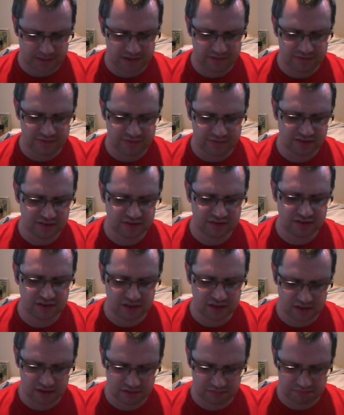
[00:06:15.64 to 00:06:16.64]
If this is
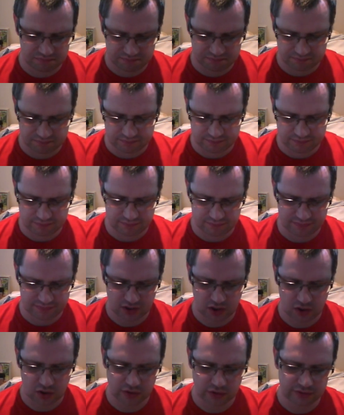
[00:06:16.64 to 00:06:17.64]
the
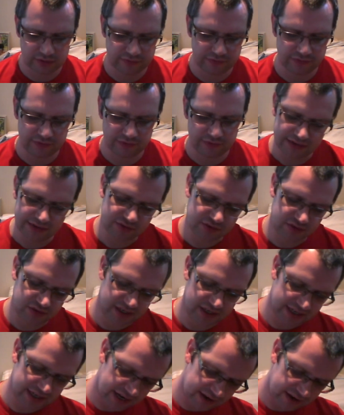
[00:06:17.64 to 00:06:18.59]
kind of flavours that you